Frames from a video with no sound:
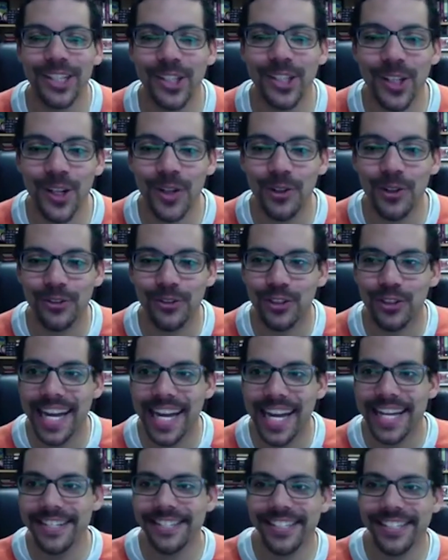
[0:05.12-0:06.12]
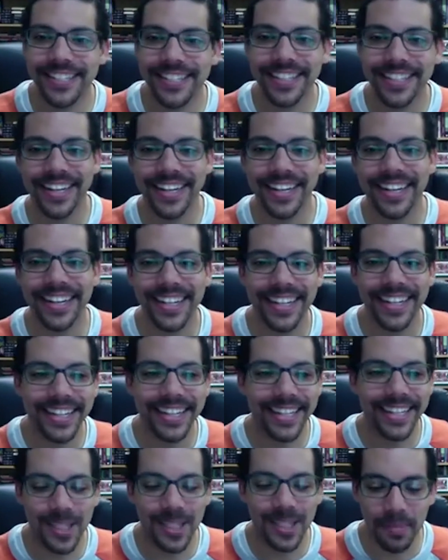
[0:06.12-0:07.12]
Hello, friends.
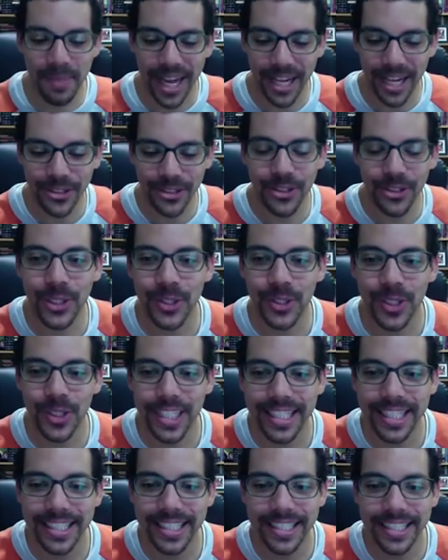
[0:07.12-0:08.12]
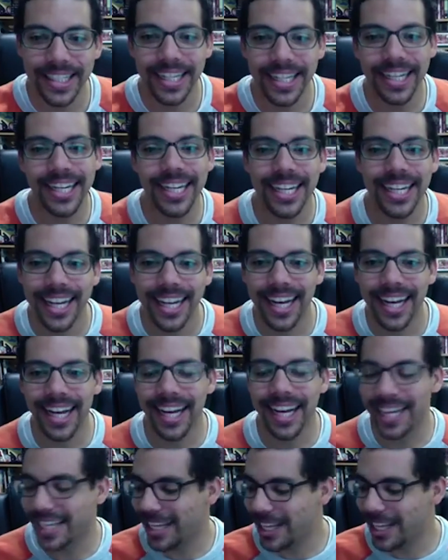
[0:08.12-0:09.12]
It is Pastor Kris
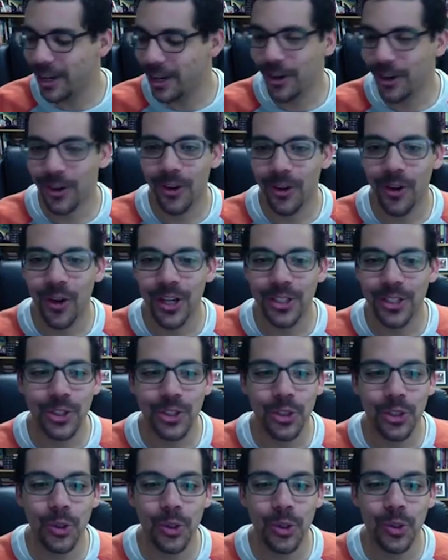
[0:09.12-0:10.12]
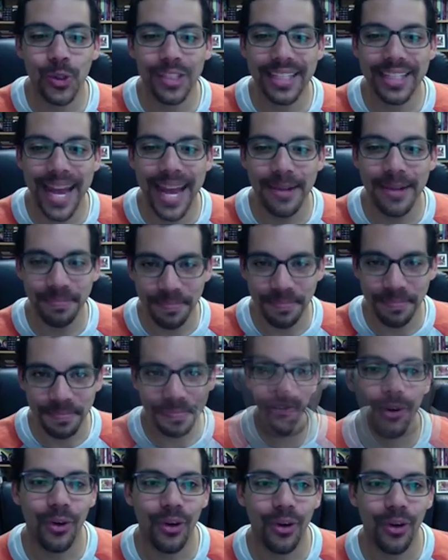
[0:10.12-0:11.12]
here on Tuesday
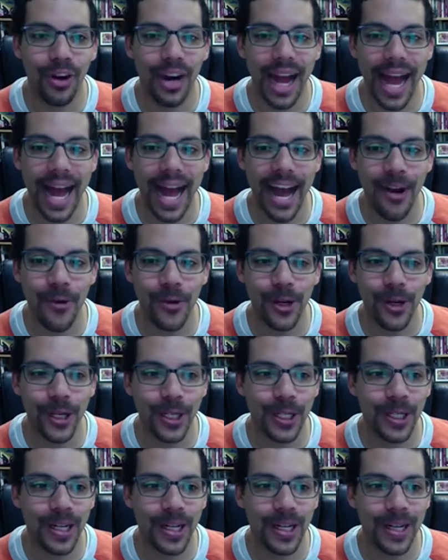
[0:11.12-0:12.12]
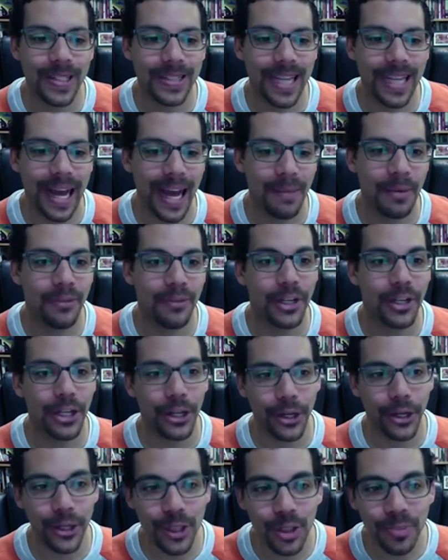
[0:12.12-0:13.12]
for our time of
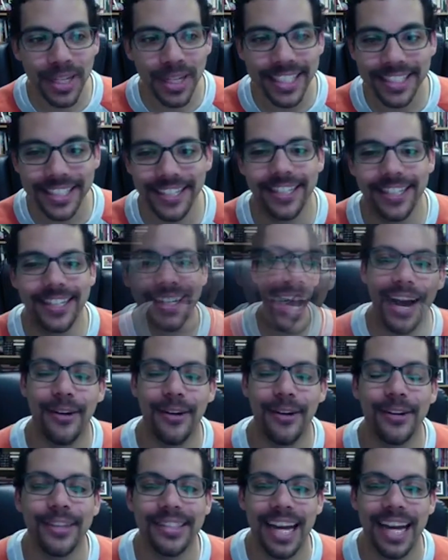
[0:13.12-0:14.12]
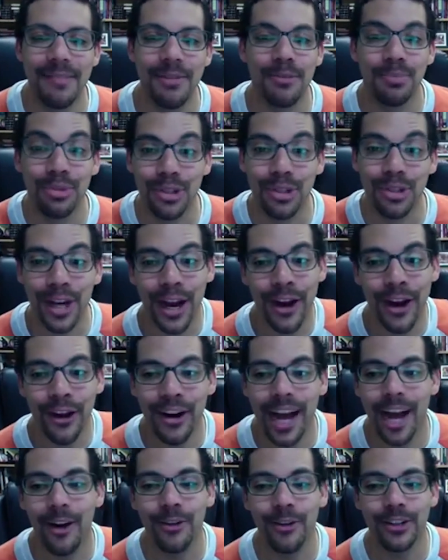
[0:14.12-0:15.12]
encouragement, our time of
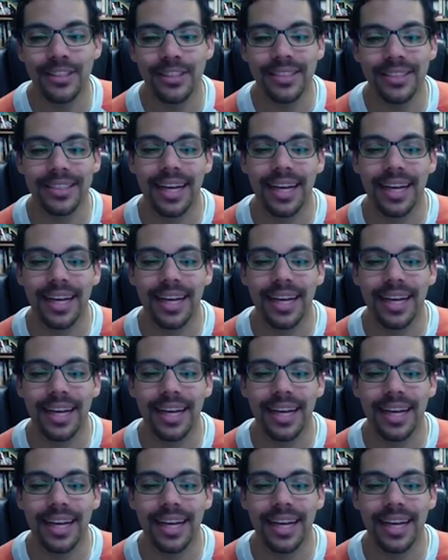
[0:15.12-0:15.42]
prayer, our